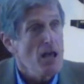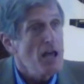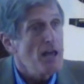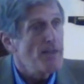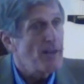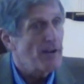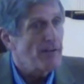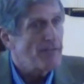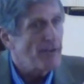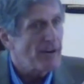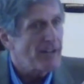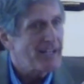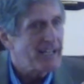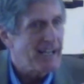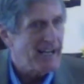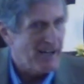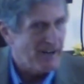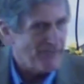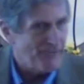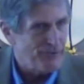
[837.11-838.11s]
They're very
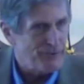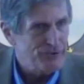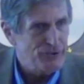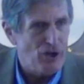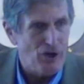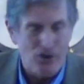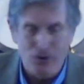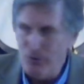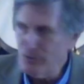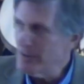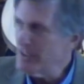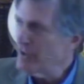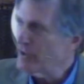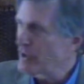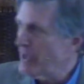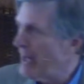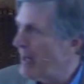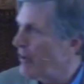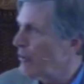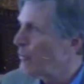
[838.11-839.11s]
careful to only
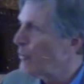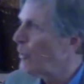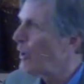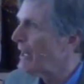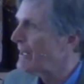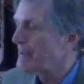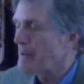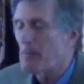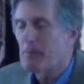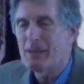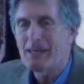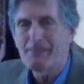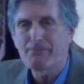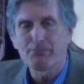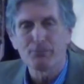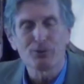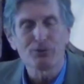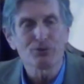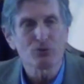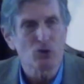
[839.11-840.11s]
tell what
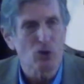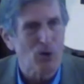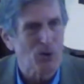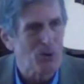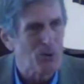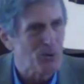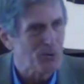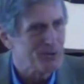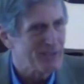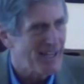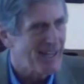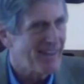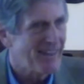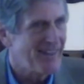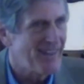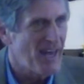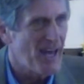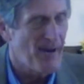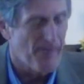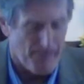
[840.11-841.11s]
people told
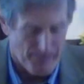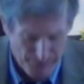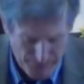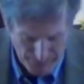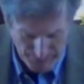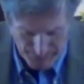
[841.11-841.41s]
them.